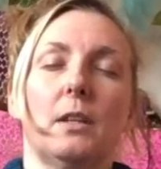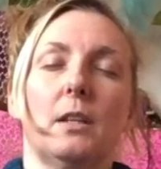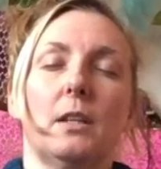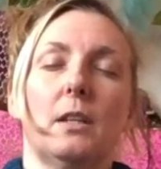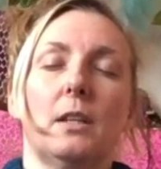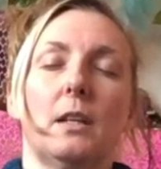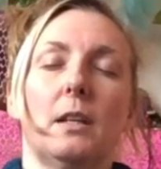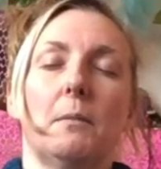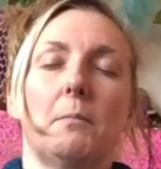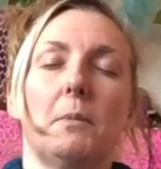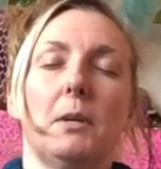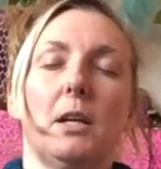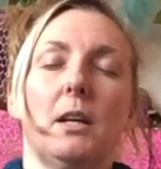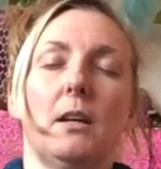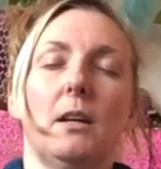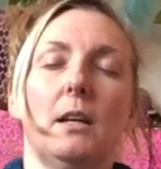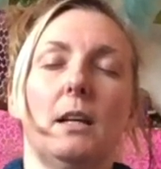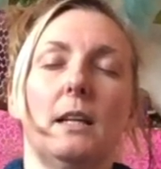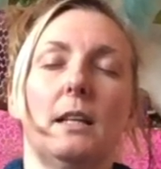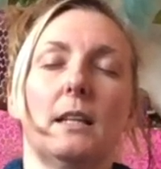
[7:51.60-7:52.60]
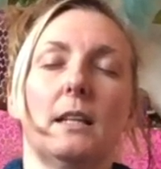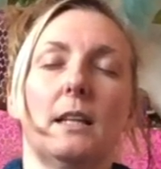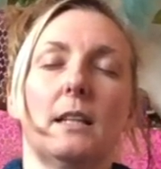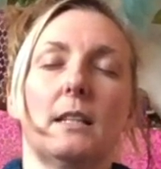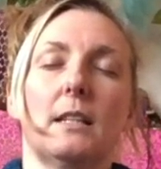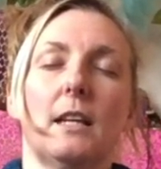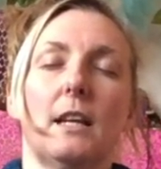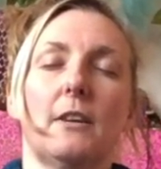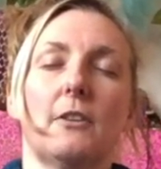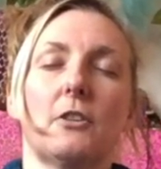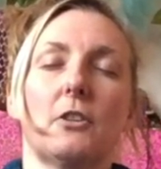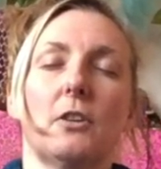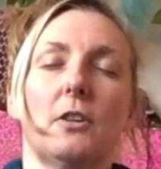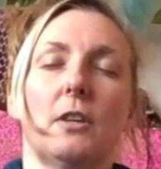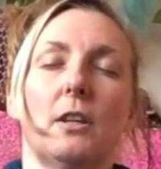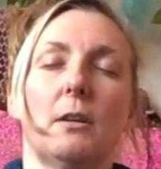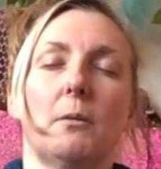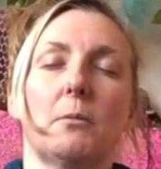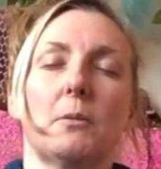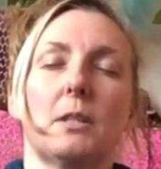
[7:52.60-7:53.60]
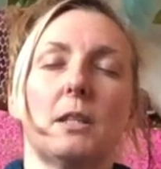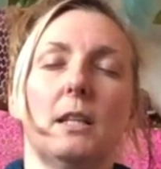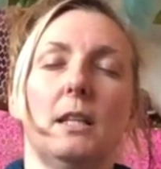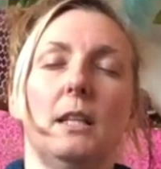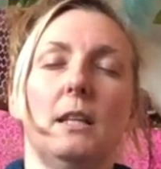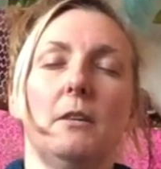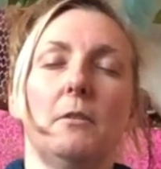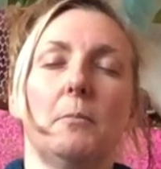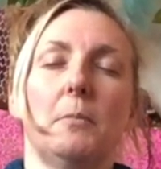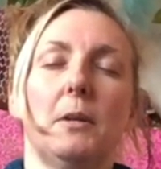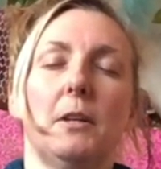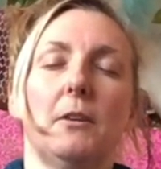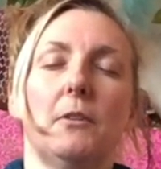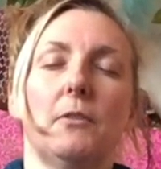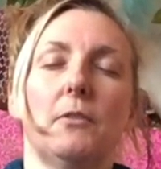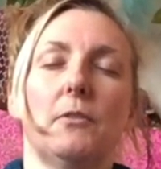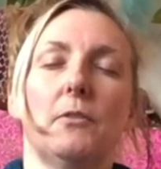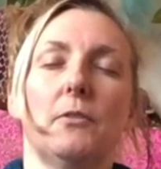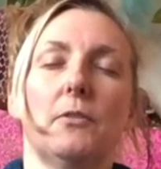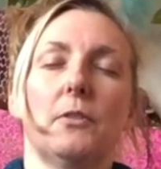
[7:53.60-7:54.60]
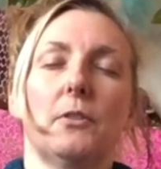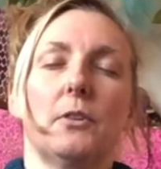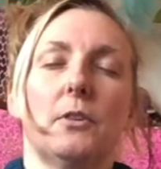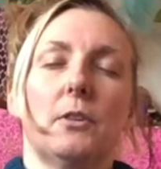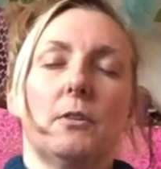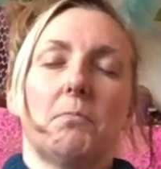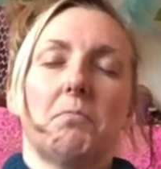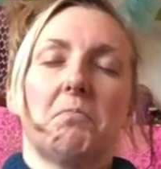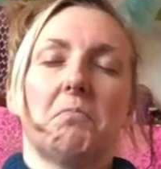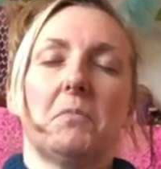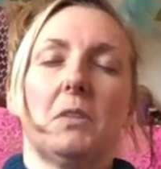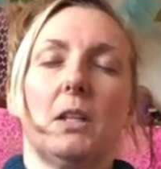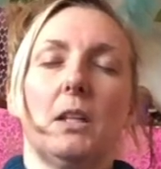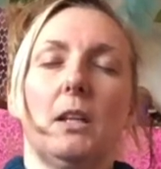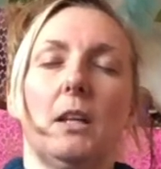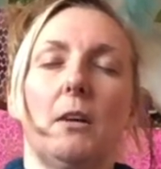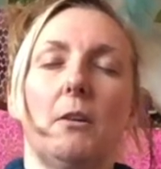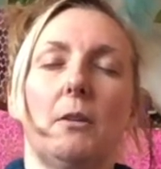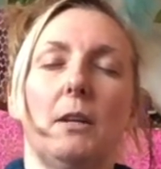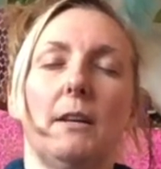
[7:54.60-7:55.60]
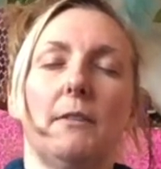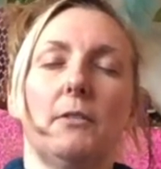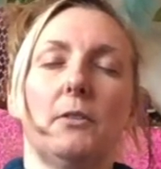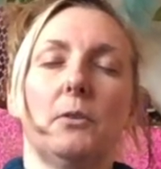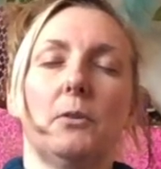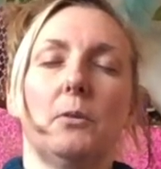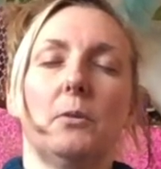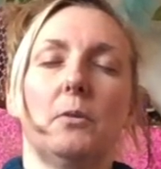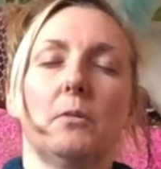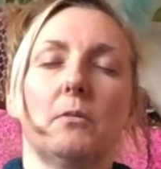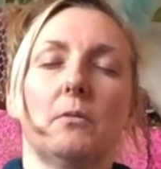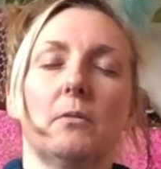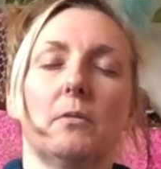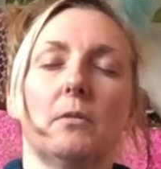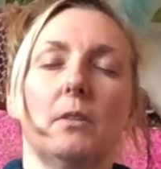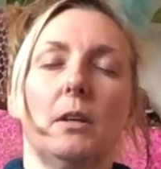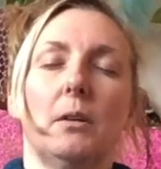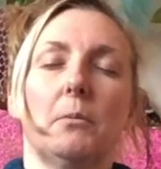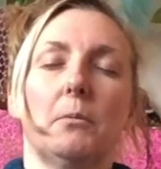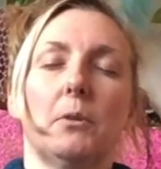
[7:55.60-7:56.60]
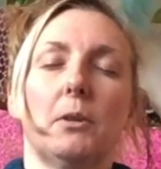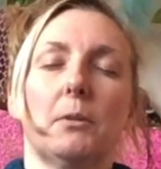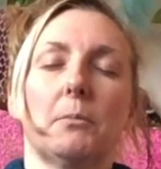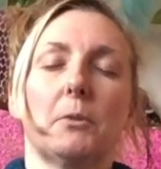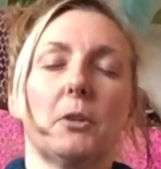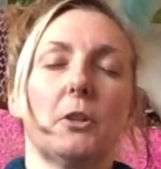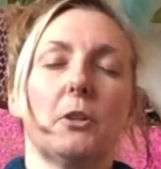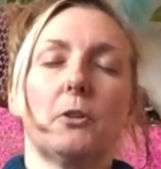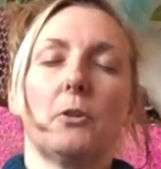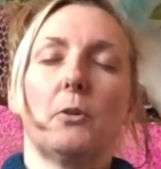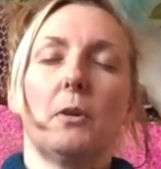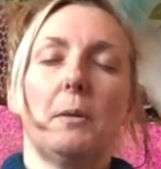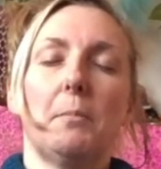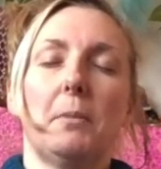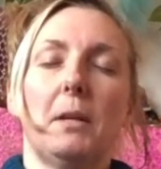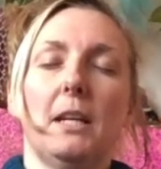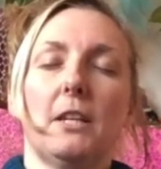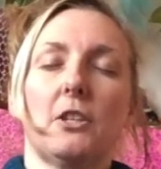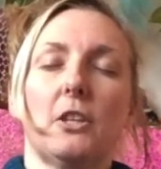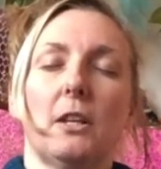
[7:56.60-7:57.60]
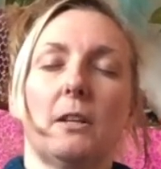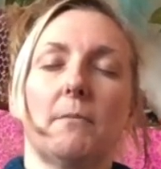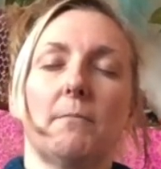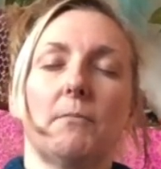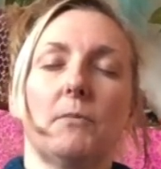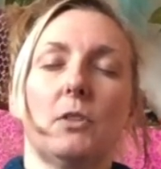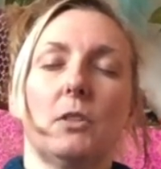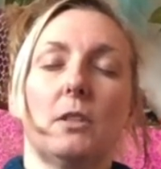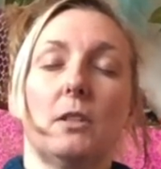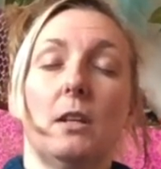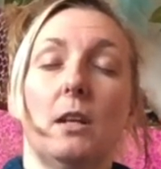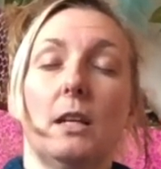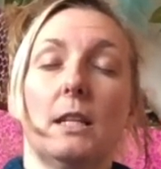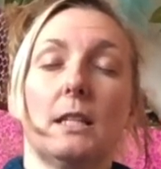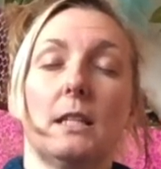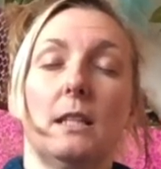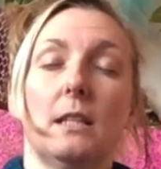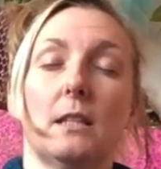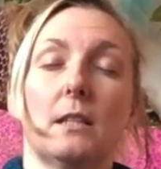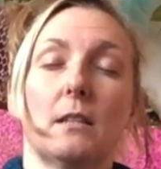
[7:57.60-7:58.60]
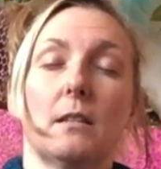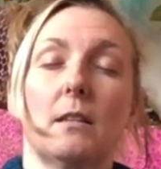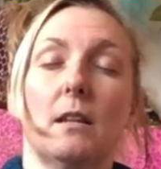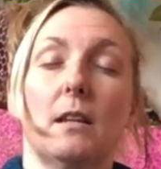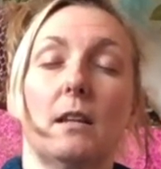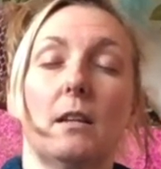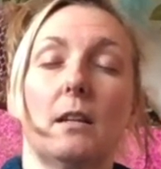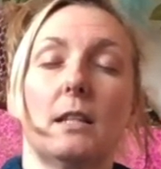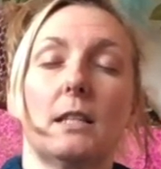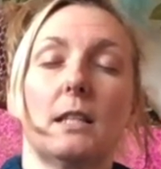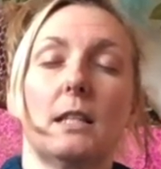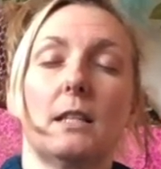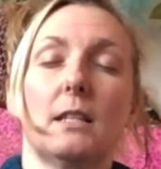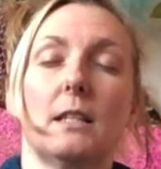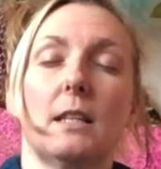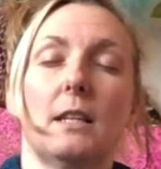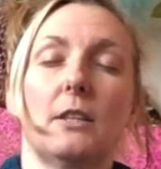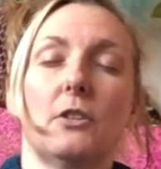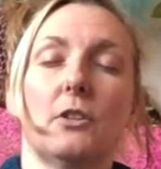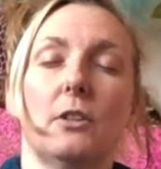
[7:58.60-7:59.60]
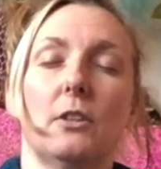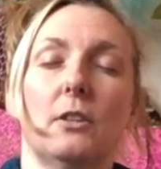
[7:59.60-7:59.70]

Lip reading: And behind that tension, there was a little bit of low level, I'm going to call it pleasure, just niceness, a nice sensation,